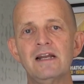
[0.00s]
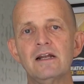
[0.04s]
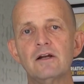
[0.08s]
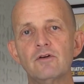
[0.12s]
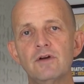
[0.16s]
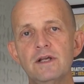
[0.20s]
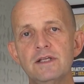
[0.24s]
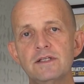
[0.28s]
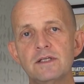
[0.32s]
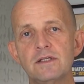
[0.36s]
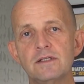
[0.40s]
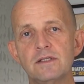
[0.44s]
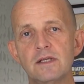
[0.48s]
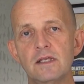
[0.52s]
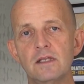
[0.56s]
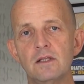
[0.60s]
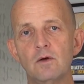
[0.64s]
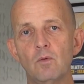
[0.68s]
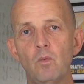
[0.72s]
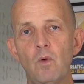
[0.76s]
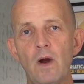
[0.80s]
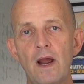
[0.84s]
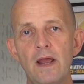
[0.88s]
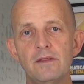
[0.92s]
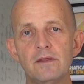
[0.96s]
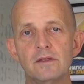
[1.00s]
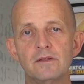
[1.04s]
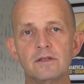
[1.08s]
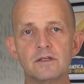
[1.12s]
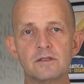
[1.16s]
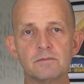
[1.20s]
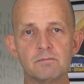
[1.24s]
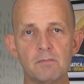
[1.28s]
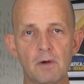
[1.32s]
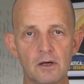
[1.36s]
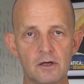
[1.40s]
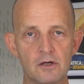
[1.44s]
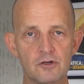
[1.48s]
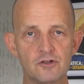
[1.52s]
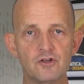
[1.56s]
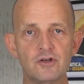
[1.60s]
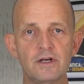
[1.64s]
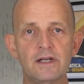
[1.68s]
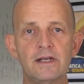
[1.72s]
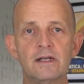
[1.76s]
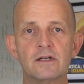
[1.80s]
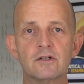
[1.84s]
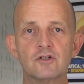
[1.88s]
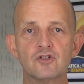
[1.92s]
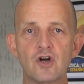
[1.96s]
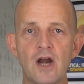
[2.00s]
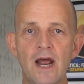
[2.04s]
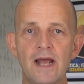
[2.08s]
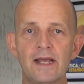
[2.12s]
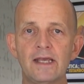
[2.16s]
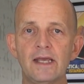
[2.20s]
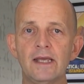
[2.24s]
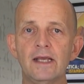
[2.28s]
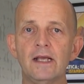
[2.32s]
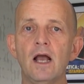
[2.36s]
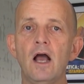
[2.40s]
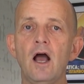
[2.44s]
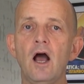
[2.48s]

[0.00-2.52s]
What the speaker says: increases in the way that there's monitoring and tracking